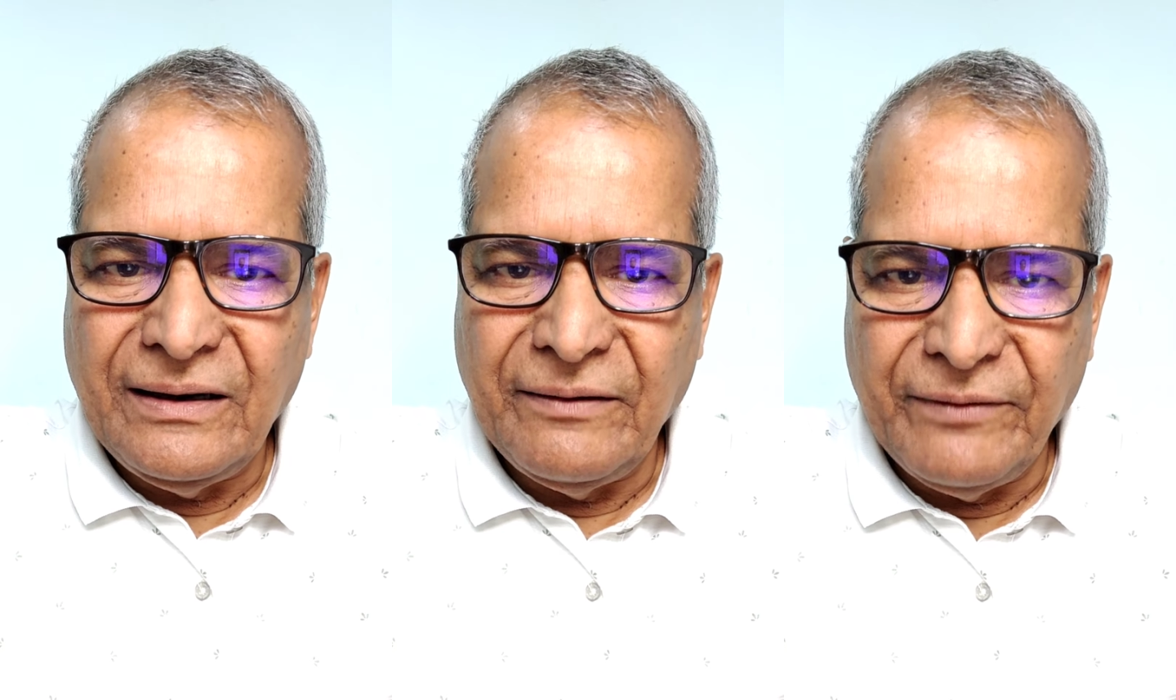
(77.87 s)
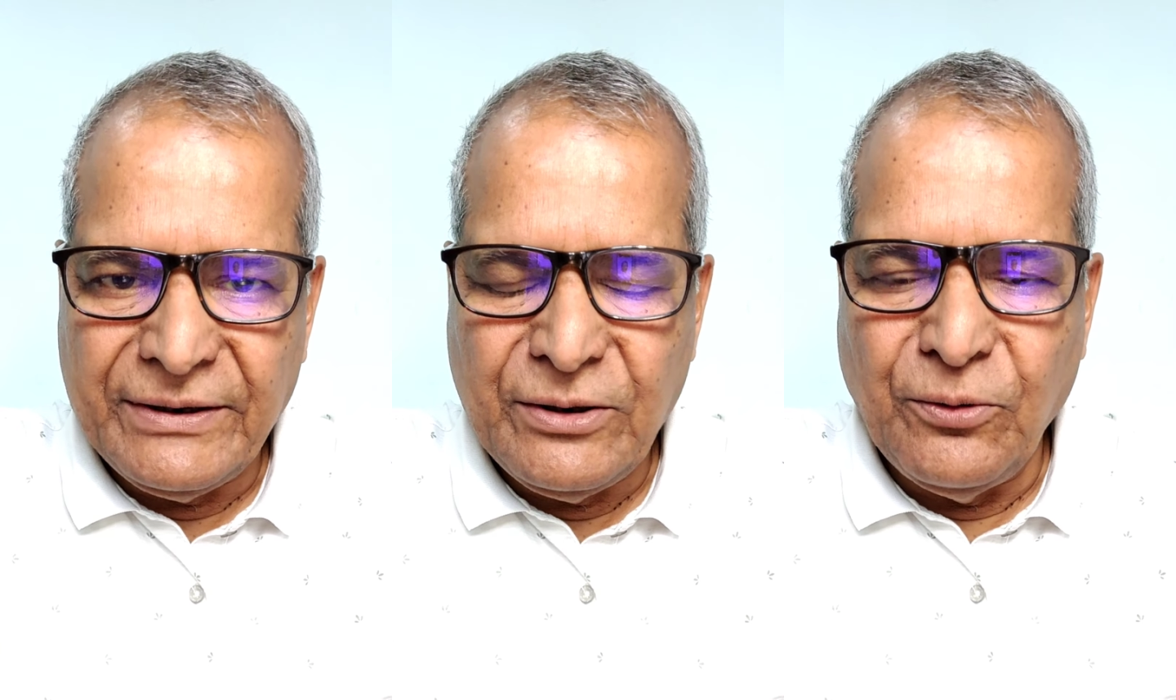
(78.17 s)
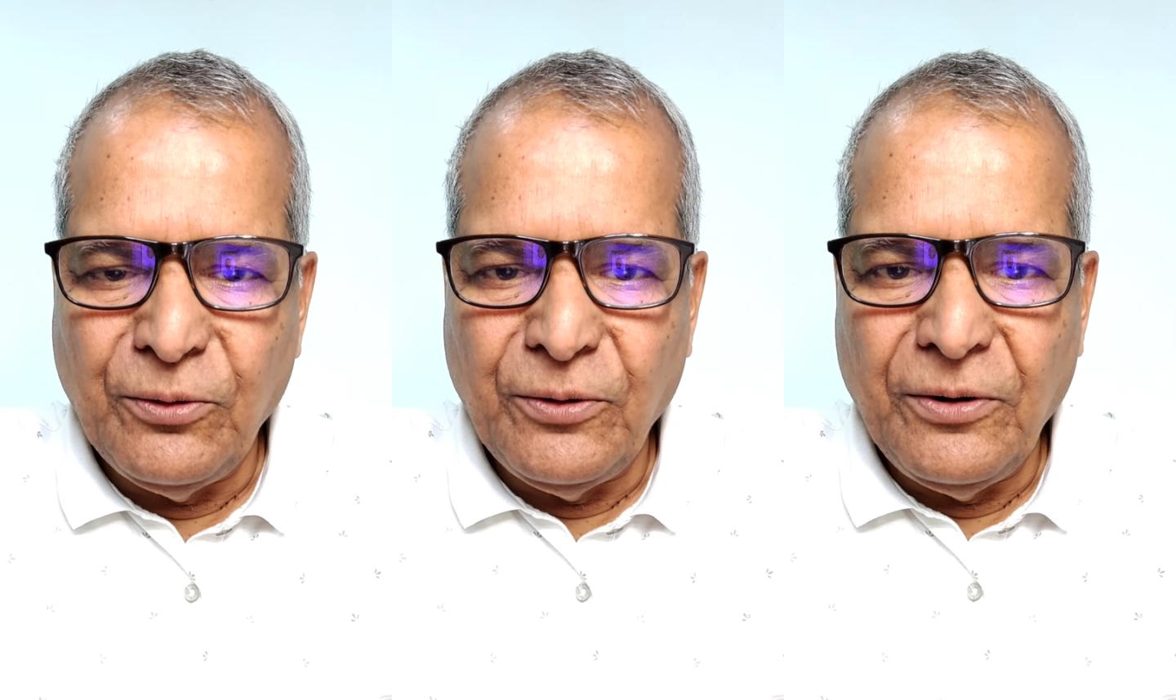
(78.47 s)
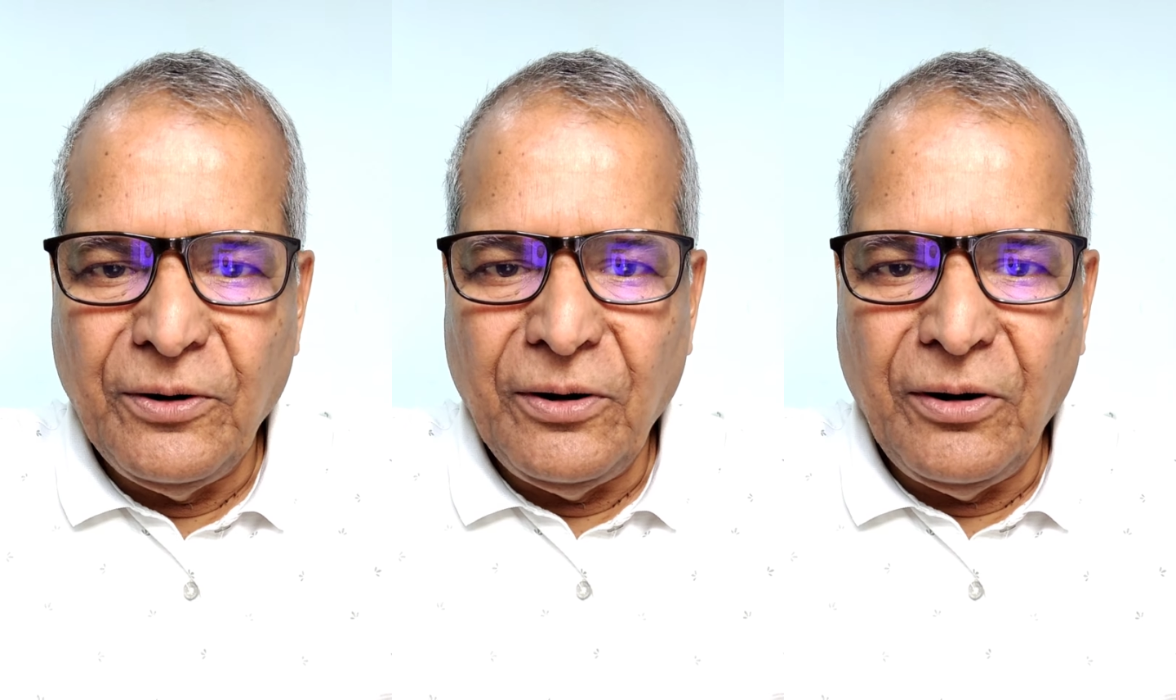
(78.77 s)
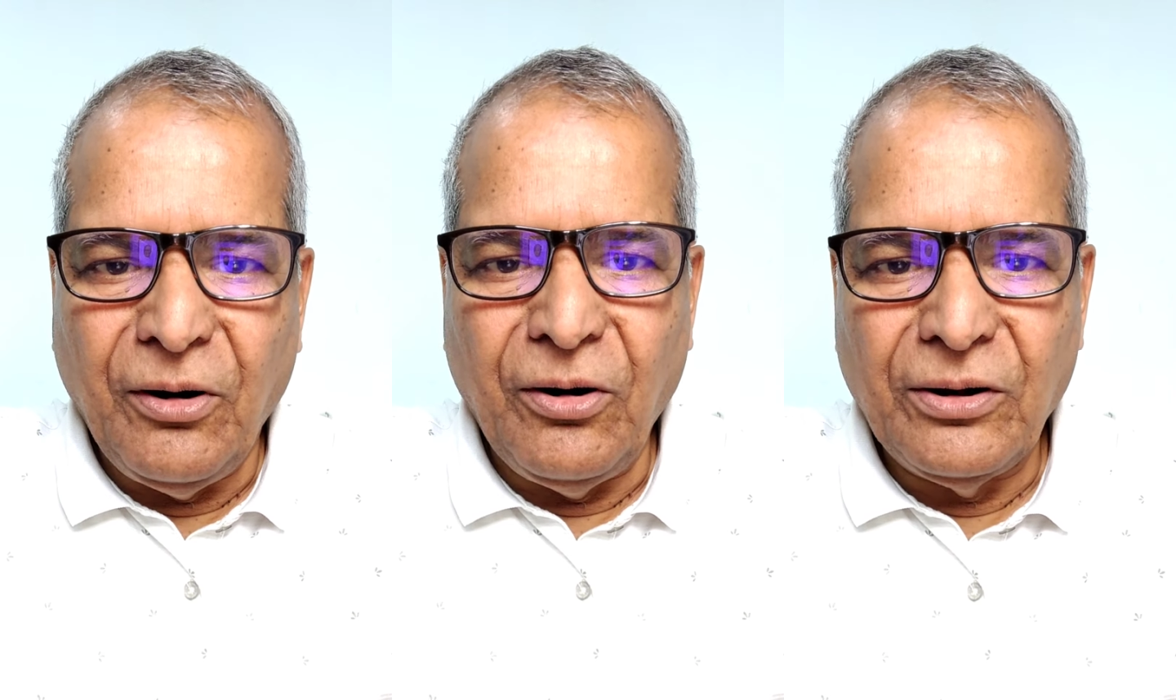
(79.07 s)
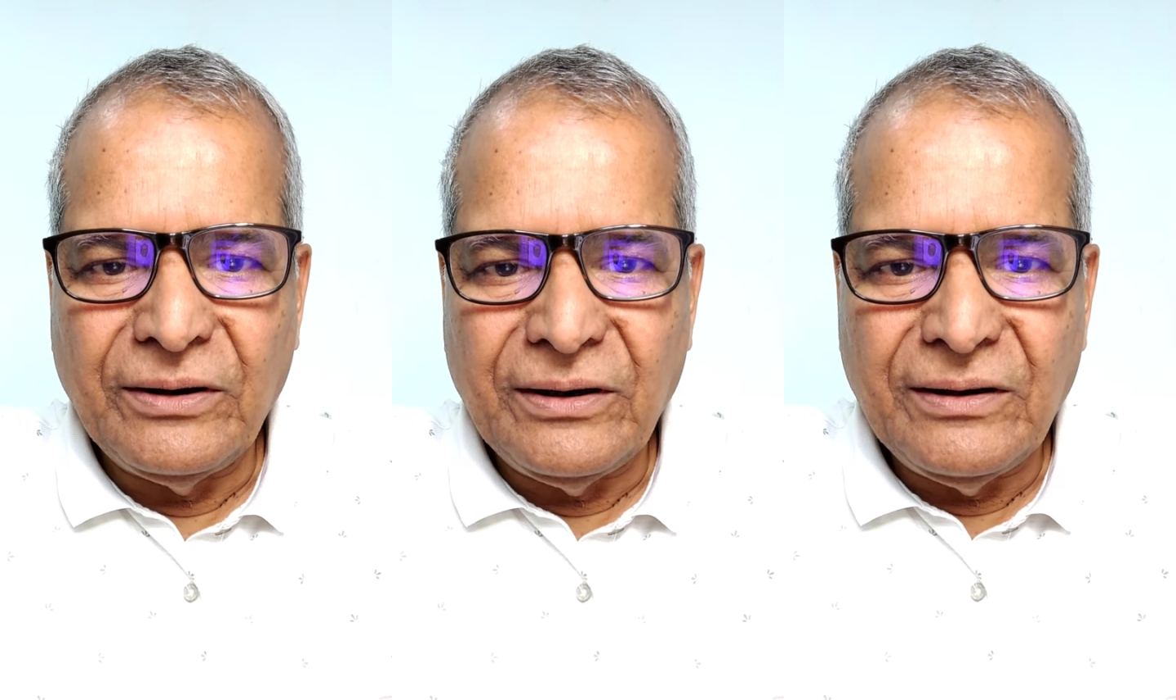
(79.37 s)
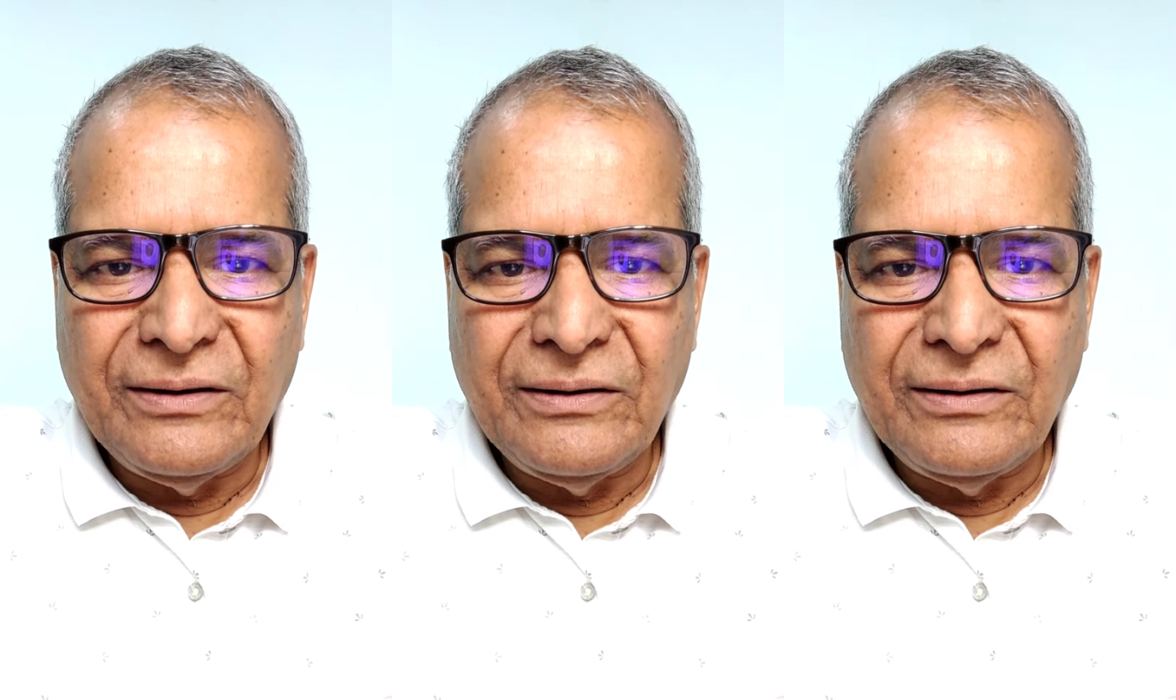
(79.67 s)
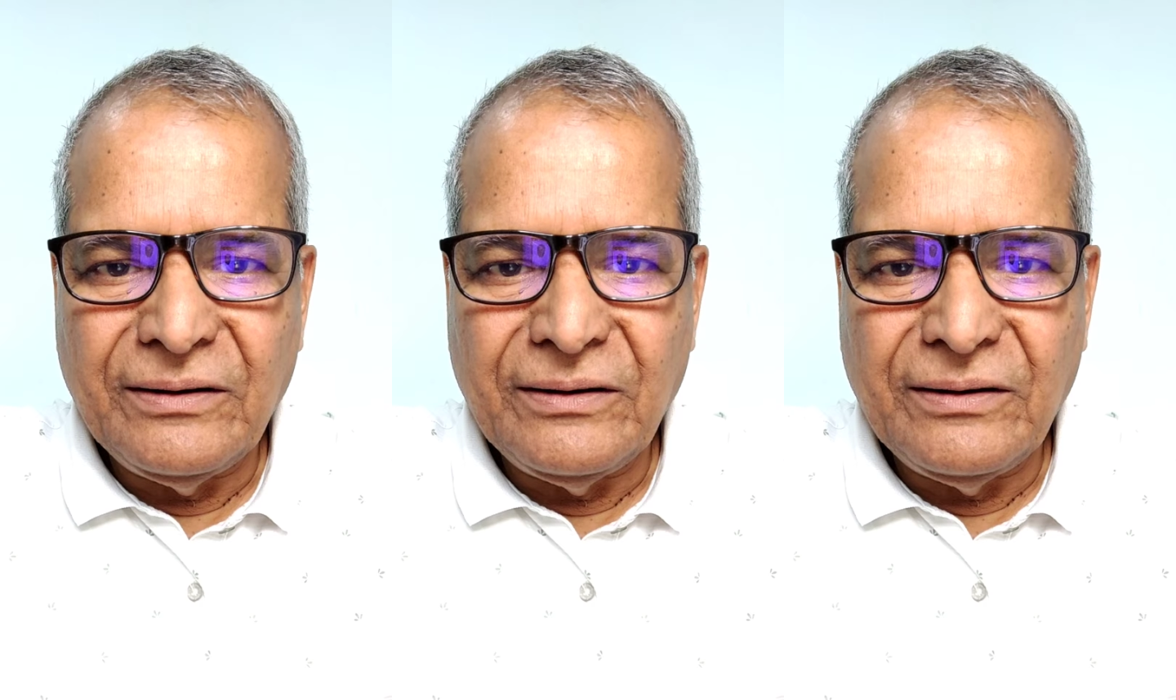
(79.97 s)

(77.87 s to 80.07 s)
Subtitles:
a video on